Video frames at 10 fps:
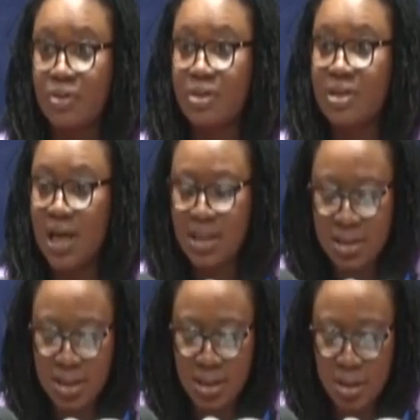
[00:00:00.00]
those
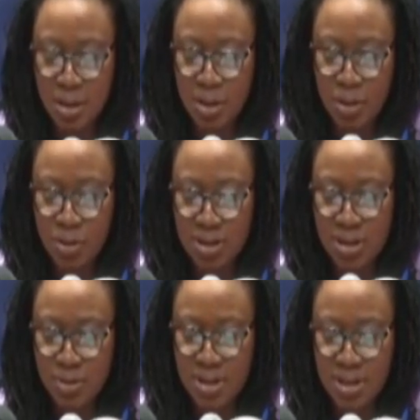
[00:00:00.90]
90
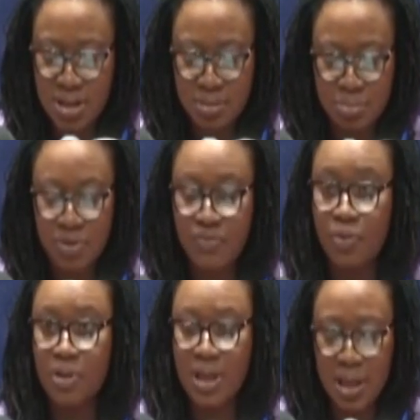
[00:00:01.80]
constituencies
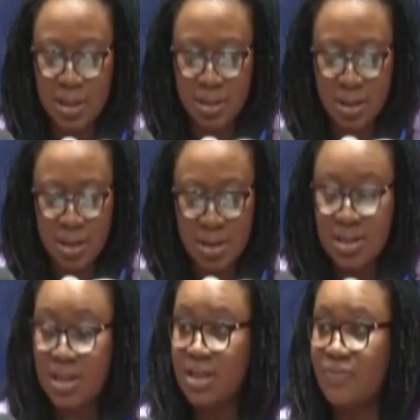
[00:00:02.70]
before they can
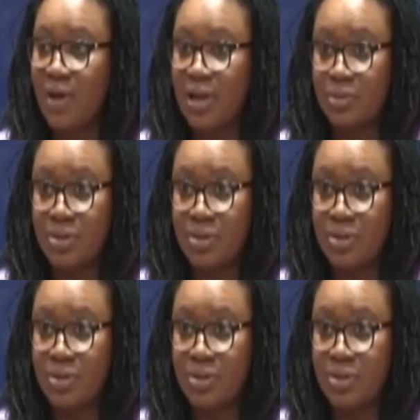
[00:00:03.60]
certify the